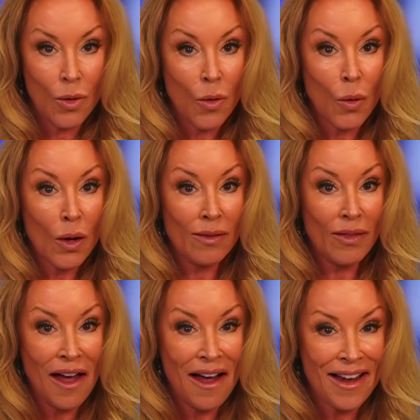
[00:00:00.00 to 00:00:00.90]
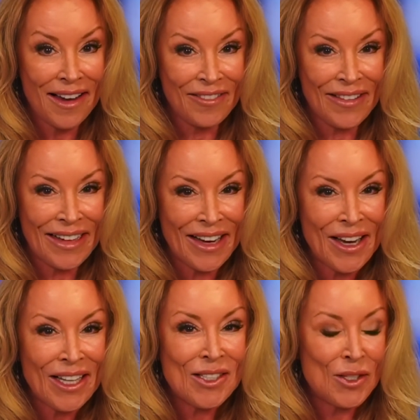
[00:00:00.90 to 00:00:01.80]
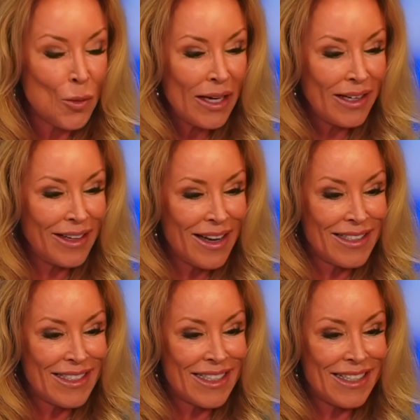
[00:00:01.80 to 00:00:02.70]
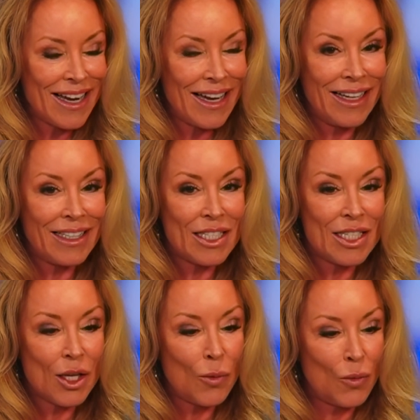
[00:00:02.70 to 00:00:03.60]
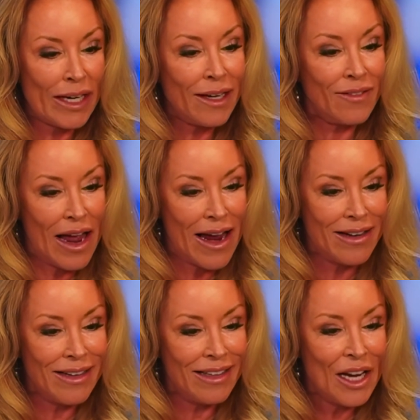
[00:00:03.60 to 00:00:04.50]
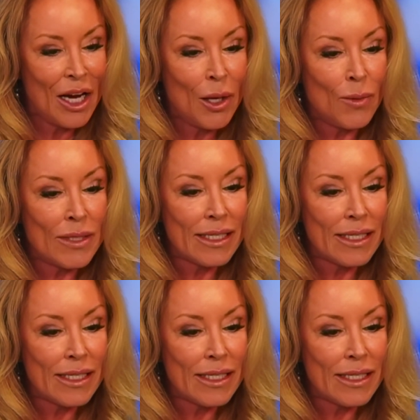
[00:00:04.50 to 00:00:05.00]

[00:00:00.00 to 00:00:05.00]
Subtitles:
or alive? Joining us today is Rick Lane, who is a